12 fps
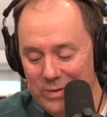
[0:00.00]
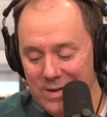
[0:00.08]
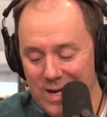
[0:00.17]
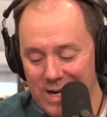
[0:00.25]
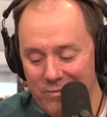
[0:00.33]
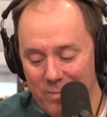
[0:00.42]
with
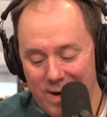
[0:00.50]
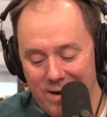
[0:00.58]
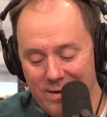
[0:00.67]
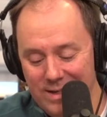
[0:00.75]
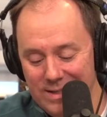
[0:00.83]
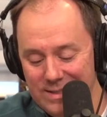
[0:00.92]
the Native
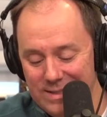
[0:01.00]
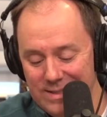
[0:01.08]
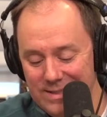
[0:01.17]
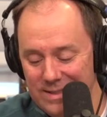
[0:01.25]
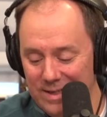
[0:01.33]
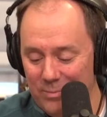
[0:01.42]

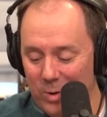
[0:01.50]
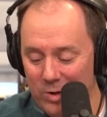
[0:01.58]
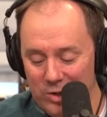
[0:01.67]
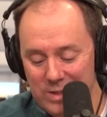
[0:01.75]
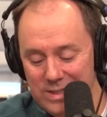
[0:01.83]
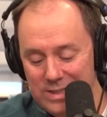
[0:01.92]
Americans and
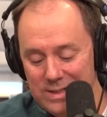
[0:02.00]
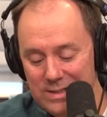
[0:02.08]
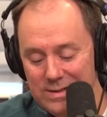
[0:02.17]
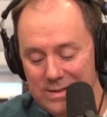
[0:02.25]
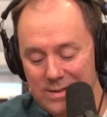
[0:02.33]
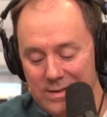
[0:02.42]

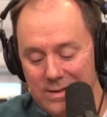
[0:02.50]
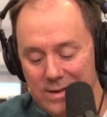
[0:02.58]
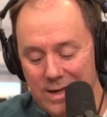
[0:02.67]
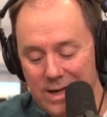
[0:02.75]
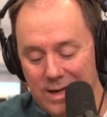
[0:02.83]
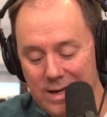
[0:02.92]
purchased
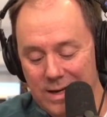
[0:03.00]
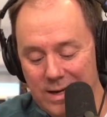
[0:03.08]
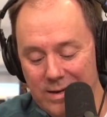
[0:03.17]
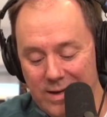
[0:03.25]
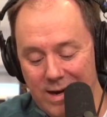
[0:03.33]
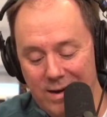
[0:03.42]

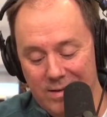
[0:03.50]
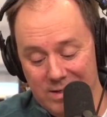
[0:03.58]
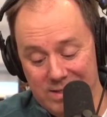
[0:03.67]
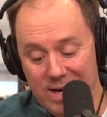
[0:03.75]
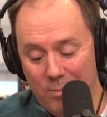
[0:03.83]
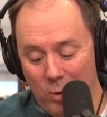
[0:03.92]
uh, the area
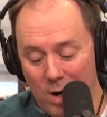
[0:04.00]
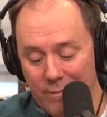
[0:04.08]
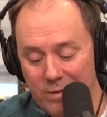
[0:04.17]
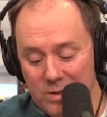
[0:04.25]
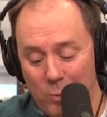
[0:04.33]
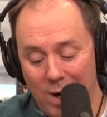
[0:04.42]
that's now
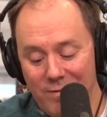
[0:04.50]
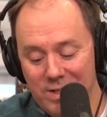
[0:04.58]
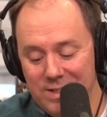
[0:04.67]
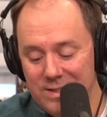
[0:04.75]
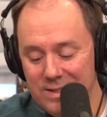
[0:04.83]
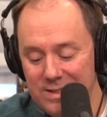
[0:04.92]
Providence.
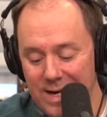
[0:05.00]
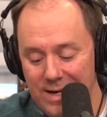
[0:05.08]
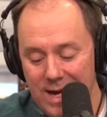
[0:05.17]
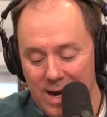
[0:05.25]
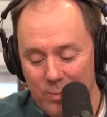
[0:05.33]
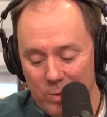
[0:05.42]
Providence is the
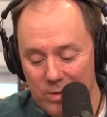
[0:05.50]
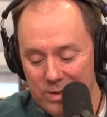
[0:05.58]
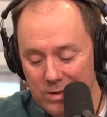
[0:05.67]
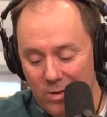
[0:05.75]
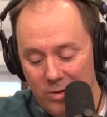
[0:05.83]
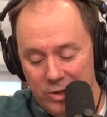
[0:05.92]
state capital.
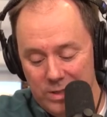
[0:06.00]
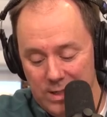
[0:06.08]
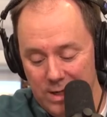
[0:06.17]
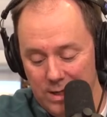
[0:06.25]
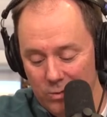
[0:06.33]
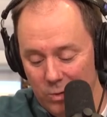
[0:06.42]
It's the largest
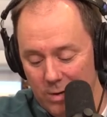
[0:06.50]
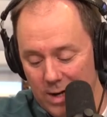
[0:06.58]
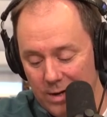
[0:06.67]
city in Rhode